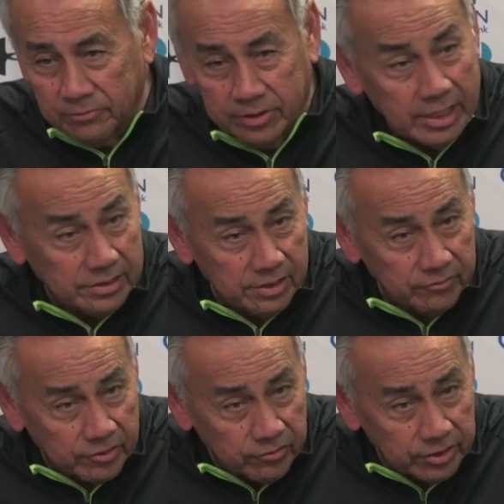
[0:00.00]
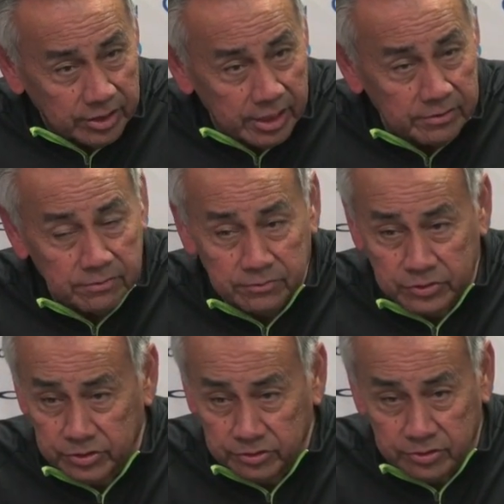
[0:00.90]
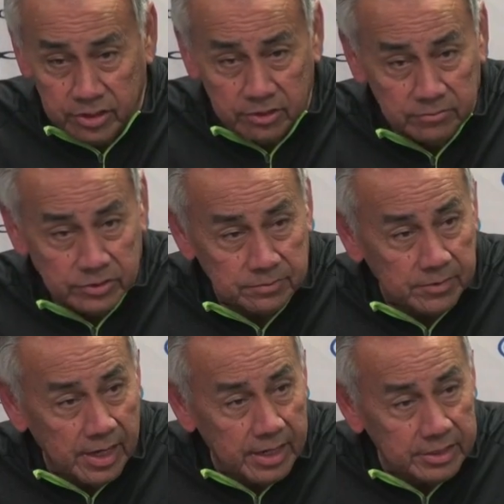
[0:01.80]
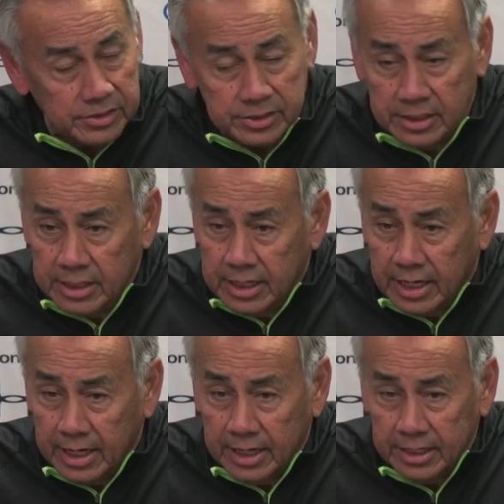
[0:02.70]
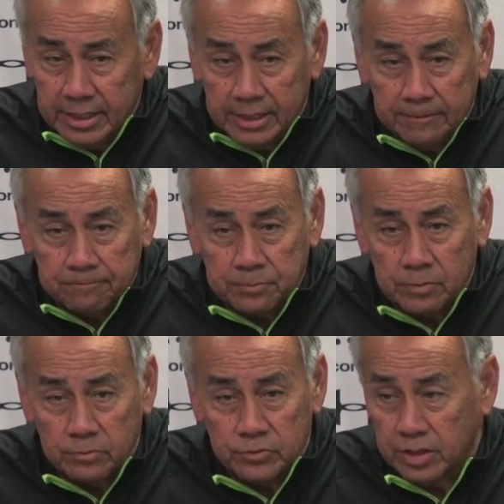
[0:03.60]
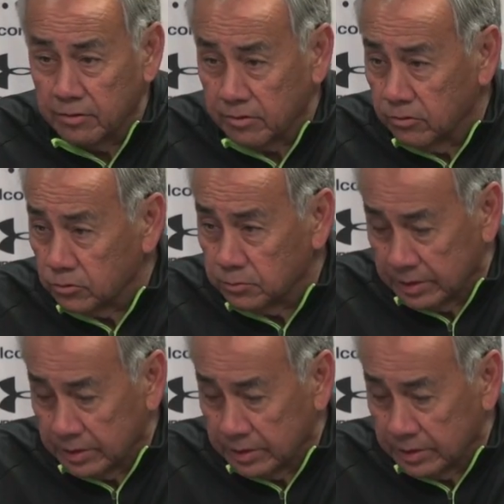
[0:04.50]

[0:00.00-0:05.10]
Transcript: We're not done recruiting yet. We're still talking with some guys, and we'll see how it goes.